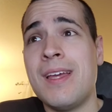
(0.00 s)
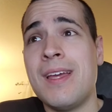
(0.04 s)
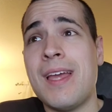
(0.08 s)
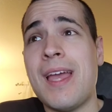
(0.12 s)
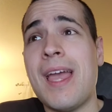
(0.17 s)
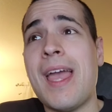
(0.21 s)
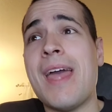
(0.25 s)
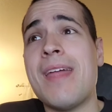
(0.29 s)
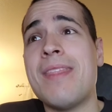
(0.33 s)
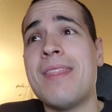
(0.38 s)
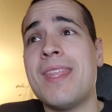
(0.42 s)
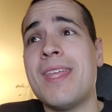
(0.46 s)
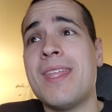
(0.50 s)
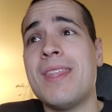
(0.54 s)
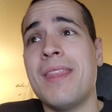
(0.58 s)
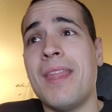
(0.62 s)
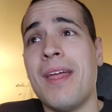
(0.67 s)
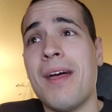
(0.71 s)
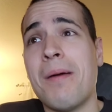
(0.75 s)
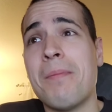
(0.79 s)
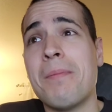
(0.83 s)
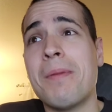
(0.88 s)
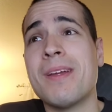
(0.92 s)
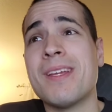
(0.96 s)
and then the
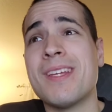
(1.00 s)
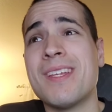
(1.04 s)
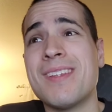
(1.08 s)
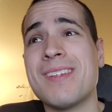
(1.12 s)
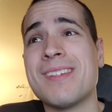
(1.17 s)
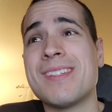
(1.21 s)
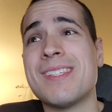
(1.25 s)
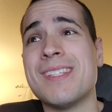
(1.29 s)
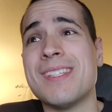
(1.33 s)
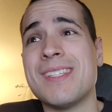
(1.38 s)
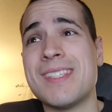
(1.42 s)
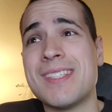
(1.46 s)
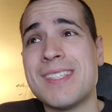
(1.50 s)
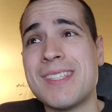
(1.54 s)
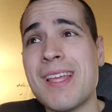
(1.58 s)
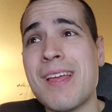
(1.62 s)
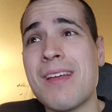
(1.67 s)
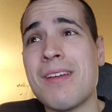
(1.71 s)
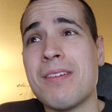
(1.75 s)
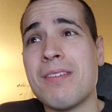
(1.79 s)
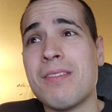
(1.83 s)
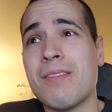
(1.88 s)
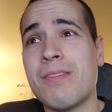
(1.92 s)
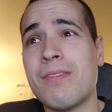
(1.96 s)
homunculus
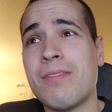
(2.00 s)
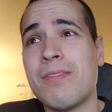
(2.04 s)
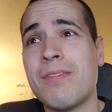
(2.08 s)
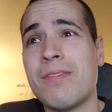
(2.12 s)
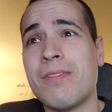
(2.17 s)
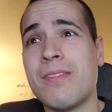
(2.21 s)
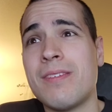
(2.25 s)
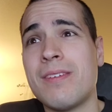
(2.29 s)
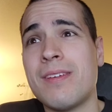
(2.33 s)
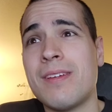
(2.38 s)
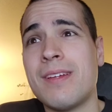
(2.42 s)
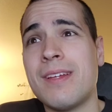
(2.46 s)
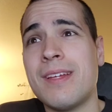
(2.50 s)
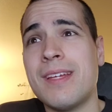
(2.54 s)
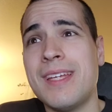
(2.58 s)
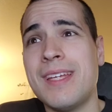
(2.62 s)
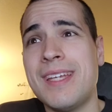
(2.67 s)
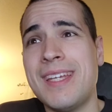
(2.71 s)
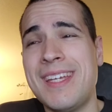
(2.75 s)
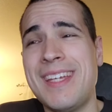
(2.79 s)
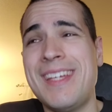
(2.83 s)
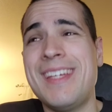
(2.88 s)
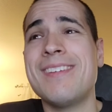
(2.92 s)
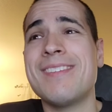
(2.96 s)
itself
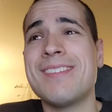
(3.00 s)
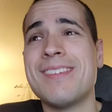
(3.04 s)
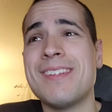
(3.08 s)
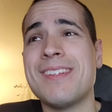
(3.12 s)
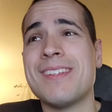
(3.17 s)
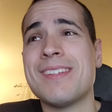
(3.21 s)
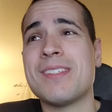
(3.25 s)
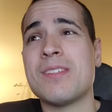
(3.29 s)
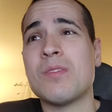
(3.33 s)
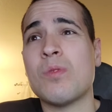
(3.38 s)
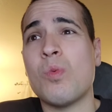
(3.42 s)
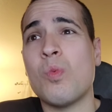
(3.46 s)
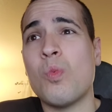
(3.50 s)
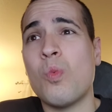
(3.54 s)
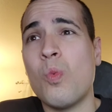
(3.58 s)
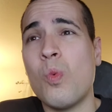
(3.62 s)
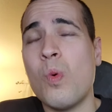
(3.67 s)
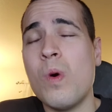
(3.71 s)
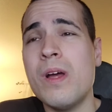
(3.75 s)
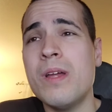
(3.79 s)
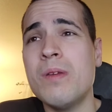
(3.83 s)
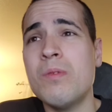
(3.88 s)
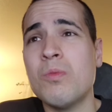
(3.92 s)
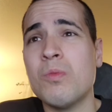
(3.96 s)
heals
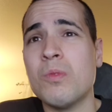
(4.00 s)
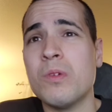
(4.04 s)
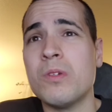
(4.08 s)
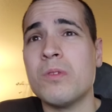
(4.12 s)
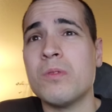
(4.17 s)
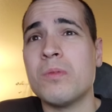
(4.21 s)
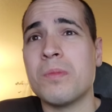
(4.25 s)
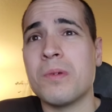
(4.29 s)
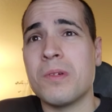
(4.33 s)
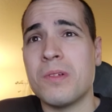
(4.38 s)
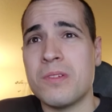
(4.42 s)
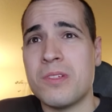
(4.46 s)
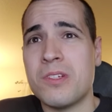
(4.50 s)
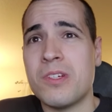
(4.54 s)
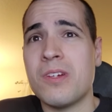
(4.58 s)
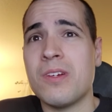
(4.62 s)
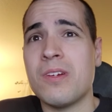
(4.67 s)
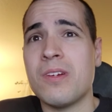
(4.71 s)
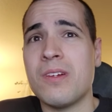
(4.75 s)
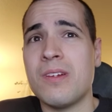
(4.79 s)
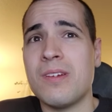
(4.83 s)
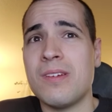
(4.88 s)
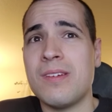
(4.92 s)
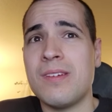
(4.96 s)
1 wound per
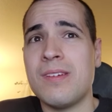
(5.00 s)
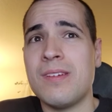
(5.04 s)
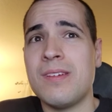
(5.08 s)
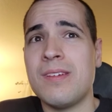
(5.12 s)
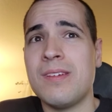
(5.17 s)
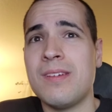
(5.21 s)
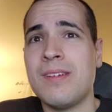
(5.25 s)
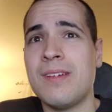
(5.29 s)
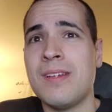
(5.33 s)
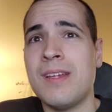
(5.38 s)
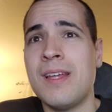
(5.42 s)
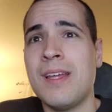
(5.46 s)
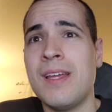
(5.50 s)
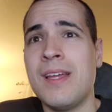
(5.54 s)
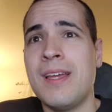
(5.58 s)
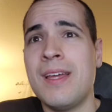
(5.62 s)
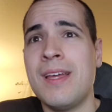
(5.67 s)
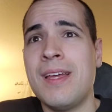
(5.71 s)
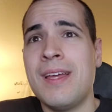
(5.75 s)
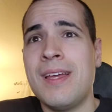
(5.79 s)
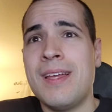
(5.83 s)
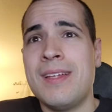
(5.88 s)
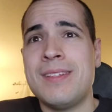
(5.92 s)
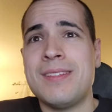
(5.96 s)
turn.
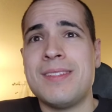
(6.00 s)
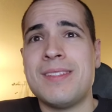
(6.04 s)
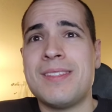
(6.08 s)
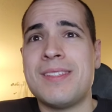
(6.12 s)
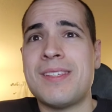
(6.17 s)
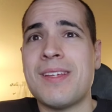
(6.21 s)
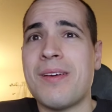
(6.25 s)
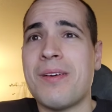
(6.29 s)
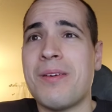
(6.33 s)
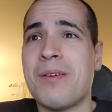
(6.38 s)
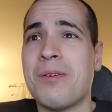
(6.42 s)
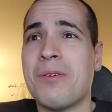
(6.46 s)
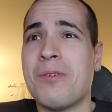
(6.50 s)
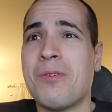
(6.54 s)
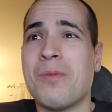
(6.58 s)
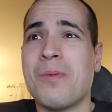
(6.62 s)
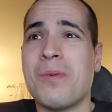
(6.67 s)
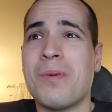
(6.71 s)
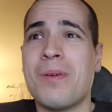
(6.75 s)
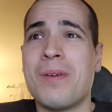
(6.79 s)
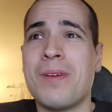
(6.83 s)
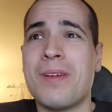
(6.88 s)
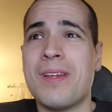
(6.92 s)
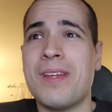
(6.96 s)
So
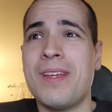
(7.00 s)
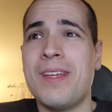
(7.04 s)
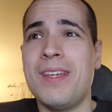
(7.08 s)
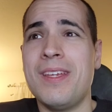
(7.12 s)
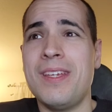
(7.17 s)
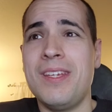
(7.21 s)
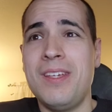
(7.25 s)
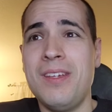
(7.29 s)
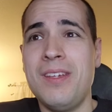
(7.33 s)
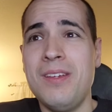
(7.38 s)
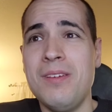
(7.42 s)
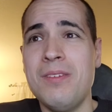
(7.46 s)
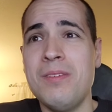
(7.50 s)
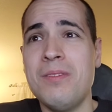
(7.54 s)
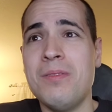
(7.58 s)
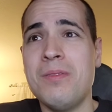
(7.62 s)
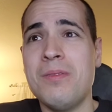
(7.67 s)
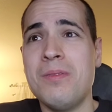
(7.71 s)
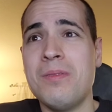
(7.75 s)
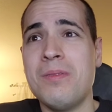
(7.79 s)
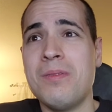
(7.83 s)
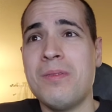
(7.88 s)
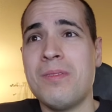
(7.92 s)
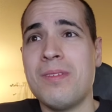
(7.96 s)

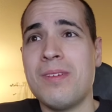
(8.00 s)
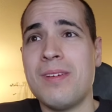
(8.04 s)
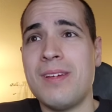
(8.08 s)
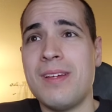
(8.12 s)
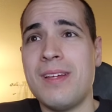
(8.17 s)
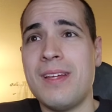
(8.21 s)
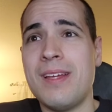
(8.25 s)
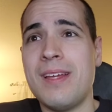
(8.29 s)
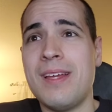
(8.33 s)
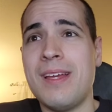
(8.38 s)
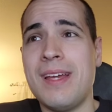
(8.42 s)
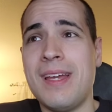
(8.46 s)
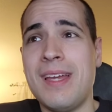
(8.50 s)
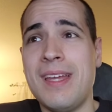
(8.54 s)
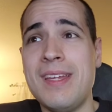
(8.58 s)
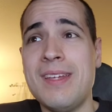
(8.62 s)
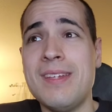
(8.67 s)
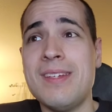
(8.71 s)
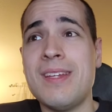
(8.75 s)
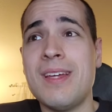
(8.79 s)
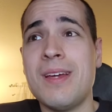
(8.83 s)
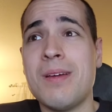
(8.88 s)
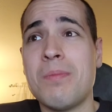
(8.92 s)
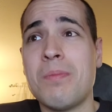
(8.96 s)
you
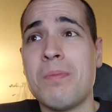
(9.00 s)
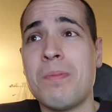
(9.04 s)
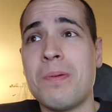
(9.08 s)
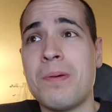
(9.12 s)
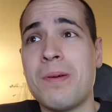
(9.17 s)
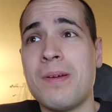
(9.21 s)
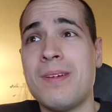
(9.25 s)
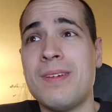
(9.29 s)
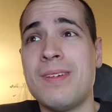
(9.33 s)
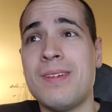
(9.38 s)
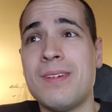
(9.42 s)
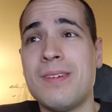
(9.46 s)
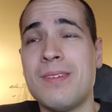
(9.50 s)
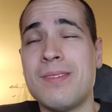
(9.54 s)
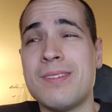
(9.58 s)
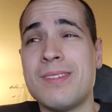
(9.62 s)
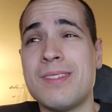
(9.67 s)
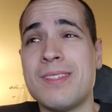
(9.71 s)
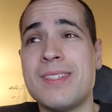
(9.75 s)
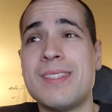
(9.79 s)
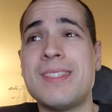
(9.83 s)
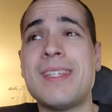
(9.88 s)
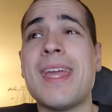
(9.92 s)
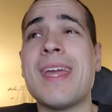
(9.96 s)
end up
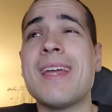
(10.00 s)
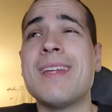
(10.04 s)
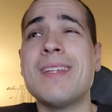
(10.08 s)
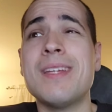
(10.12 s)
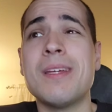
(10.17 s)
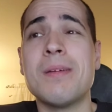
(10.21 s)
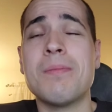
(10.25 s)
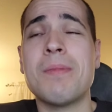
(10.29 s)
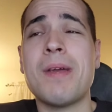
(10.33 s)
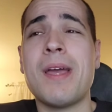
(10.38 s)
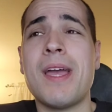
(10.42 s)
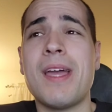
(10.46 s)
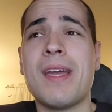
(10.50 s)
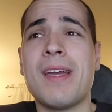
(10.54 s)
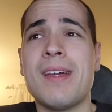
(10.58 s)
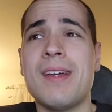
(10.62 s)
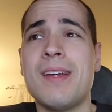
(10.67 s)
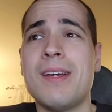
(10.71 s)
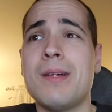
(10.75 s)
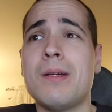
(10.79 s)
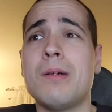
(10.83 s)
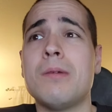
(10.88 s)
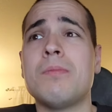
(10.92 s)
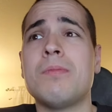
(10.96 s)
standing back
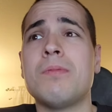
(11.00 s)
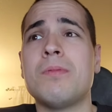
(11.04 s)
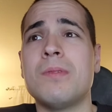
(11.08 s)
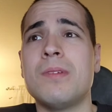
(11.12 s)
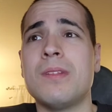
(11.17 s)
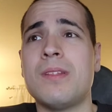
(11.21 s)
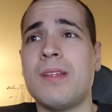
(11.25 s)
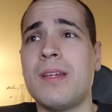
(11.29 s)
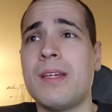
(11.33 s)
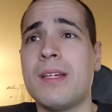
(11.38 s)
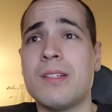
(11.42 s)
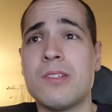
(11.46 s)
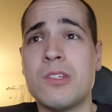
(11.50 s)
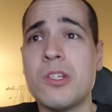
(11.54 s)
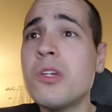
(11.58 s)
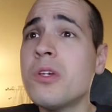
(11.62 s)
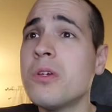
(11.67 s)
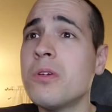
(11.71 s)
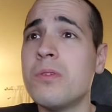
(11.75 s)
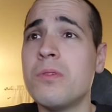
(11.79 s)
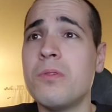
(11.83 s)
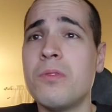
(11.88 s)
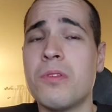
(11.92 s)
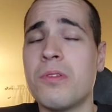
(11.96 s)
up with like
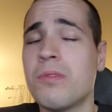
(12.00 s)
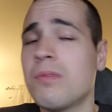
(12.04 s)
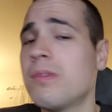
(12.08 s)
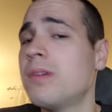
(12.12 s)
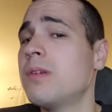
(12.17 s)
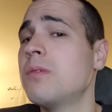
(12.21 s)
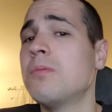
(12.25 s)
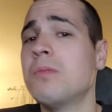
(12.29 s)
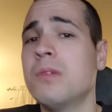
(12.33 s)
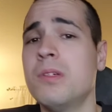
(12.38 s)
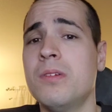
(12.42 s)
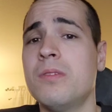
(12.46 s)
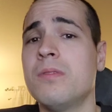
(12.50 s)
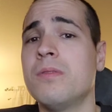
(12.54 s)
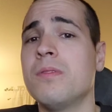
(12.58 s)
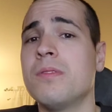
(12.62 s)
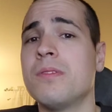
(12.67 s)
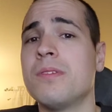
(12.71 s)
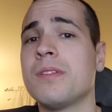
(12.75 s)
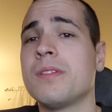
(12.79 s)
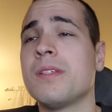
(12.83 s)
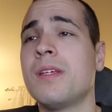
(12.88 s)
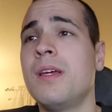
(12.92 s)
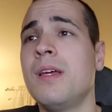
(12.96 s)
2-3
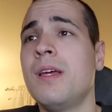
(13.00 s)
wounds,